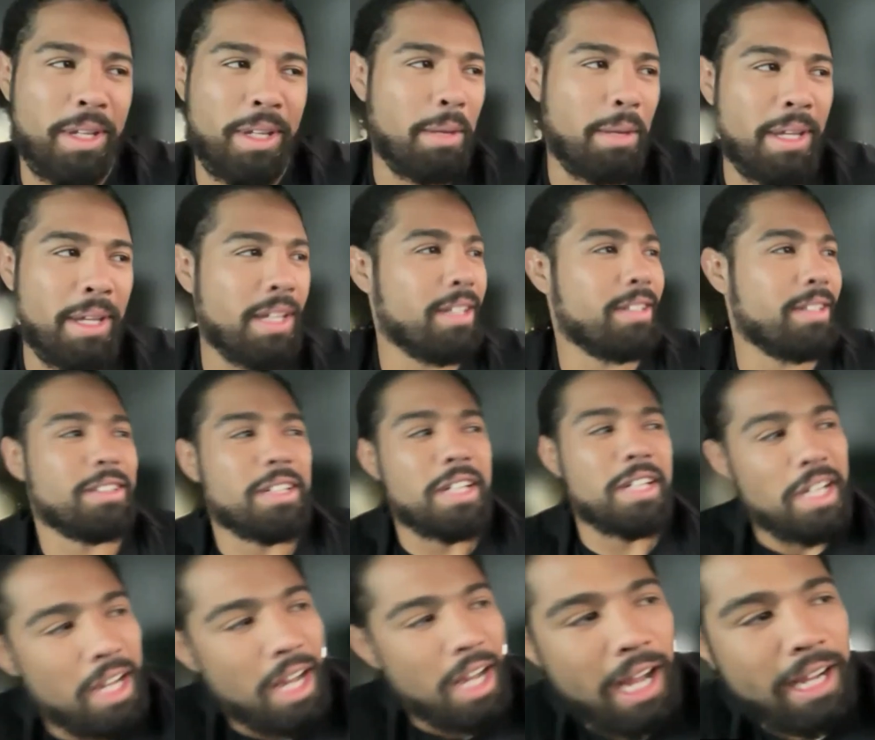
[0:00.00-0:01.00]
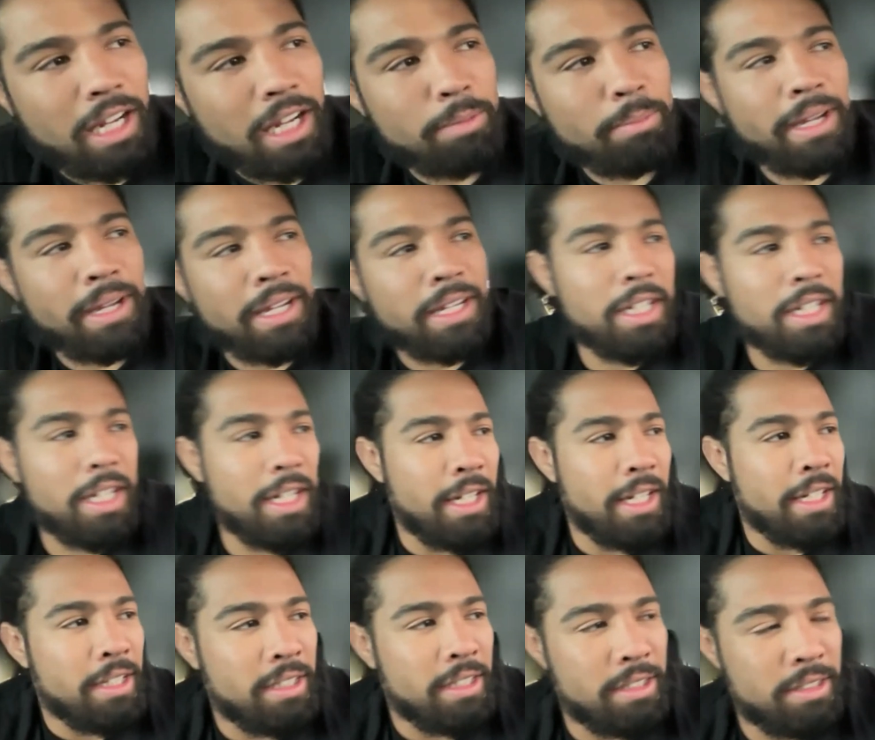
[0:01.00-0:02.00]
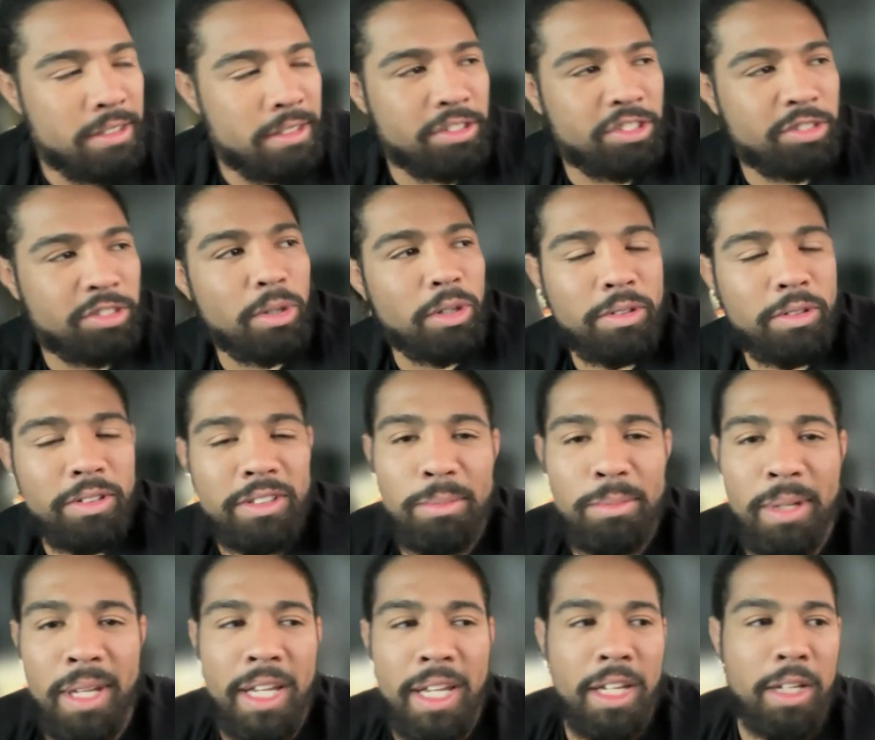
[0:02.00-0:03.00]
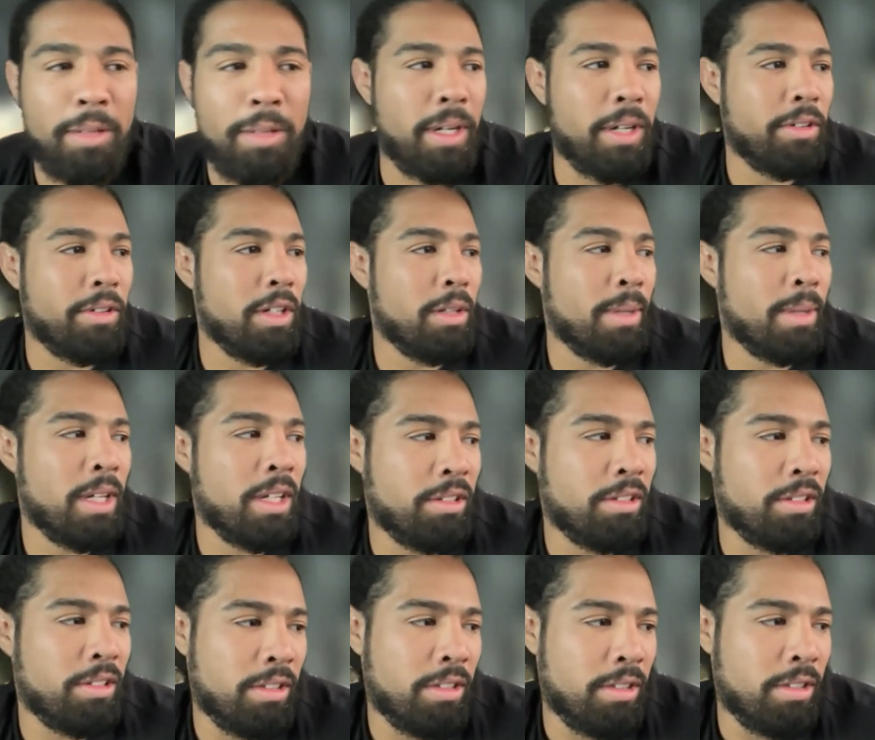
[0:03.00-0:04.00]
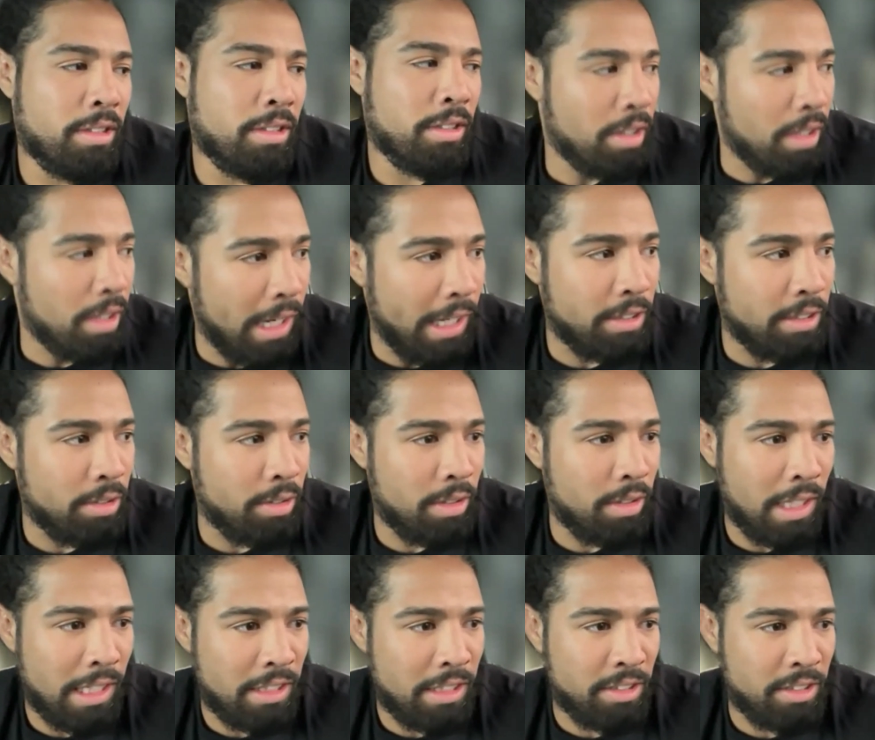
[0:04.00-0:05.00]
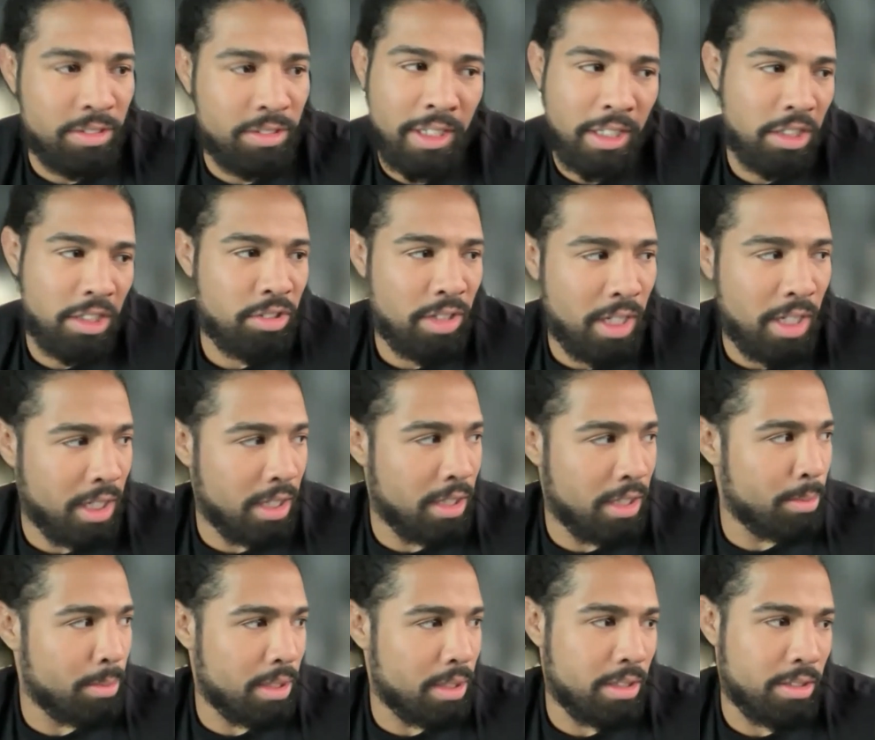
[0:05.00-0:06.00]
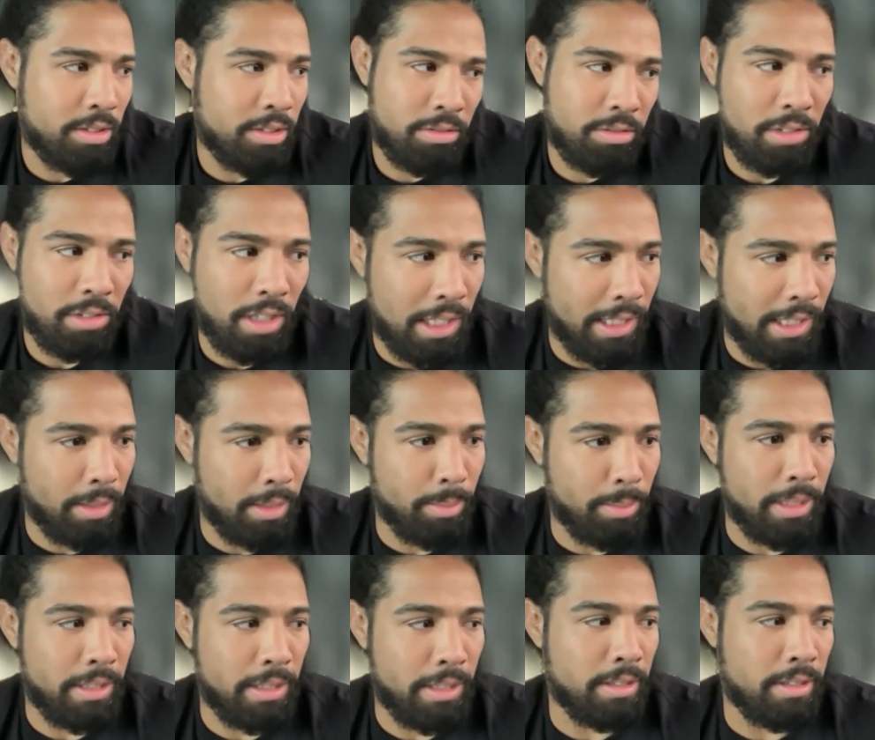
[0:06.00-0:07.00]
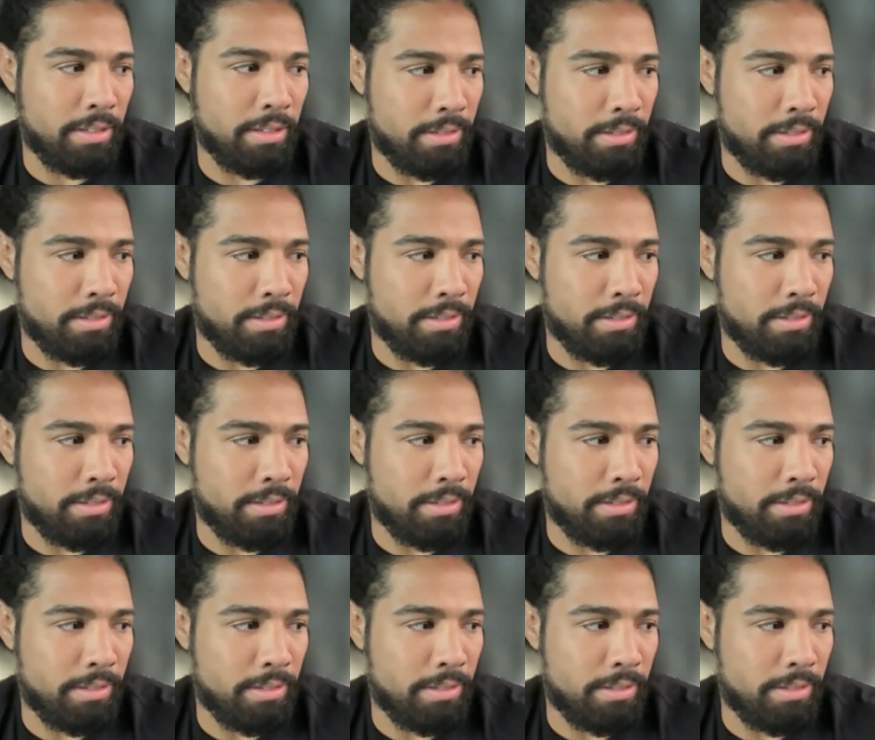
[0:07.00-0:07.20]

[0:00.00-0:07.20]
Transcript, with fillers: I make I got my uh, smoker in the back, my Green Mountain Grill. I do a lot of it's like a Traeger, but it's I like it better.